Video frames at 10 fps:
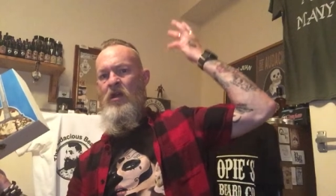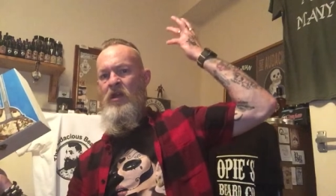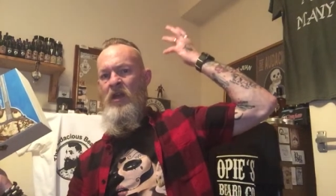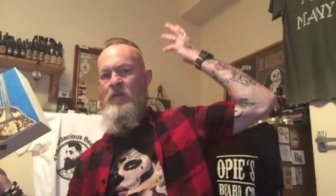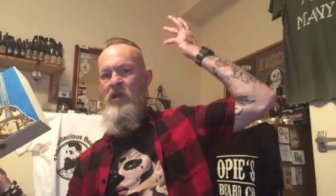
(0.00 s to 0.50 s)

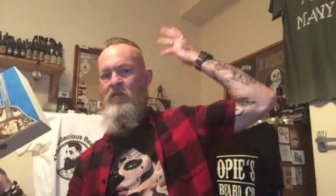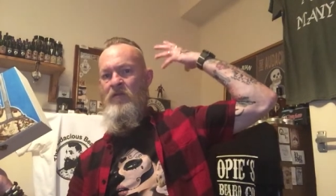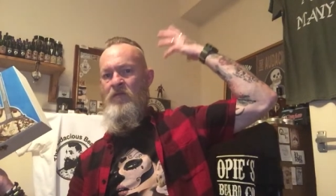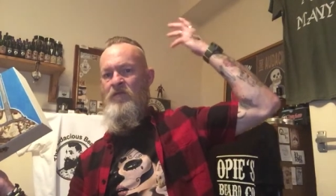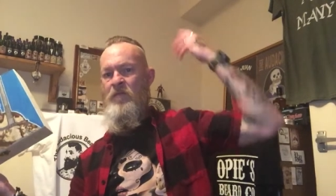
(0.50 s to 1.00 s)
going up there
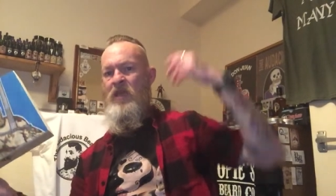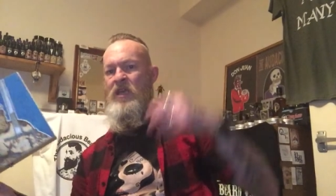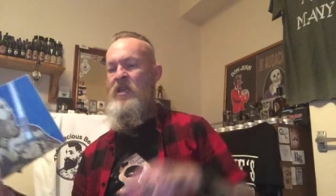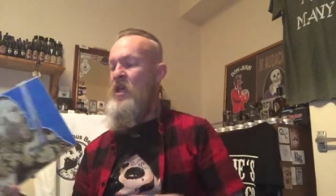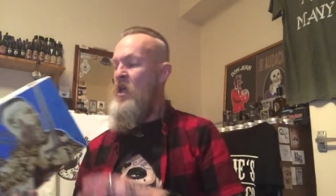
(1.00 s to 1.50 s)
of
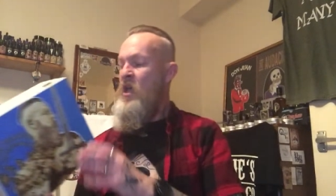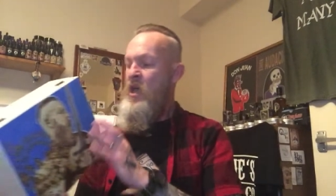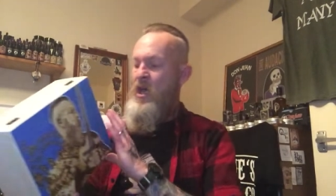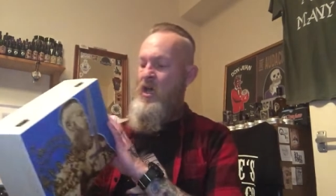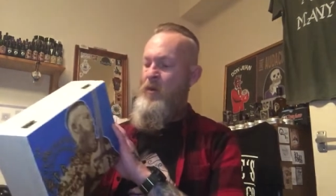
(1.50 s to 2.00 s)
me,
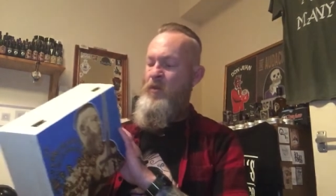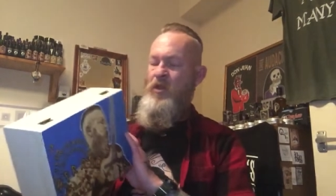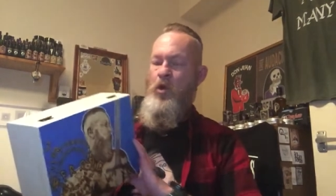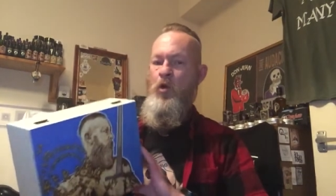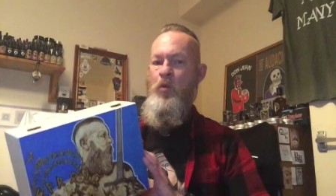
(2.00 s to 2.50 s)
uh,
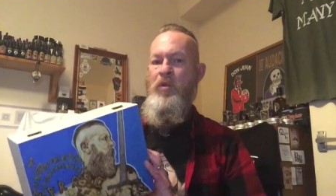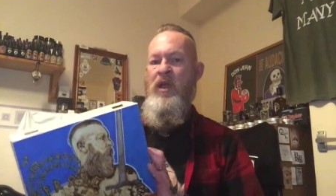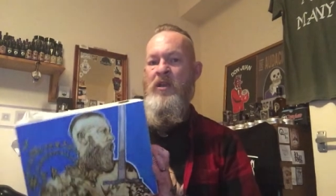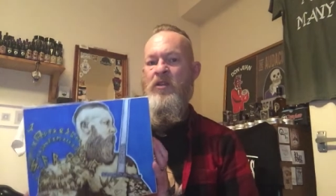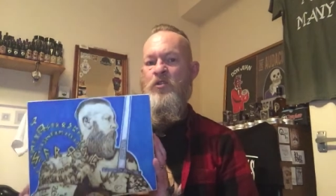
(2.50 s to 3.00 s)
the oil
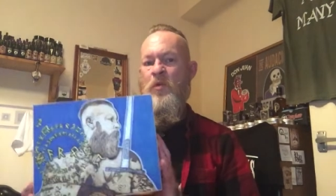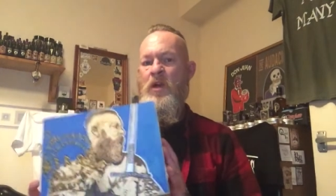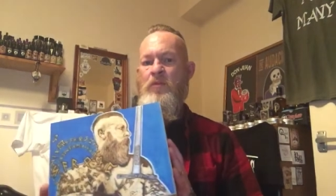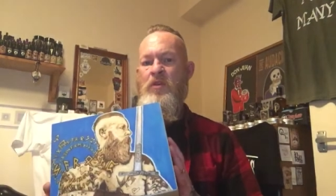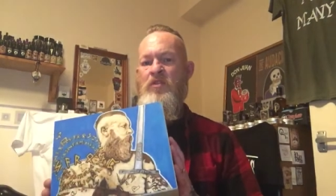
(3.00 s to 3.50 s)
paint as
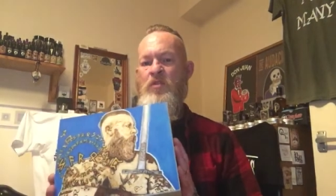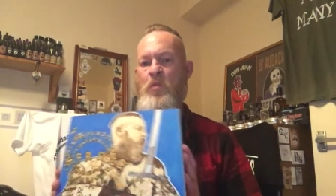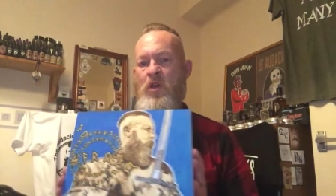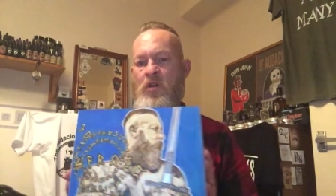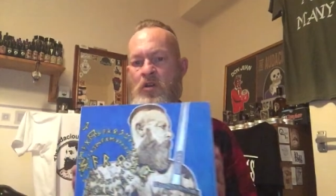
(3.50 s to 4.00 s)
well. I'm doing
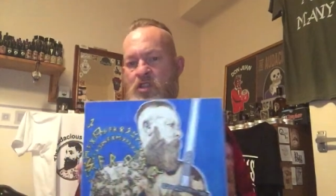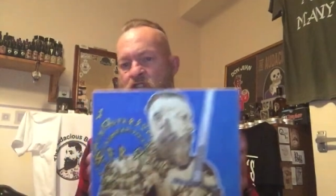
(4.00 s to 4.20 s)
some work on the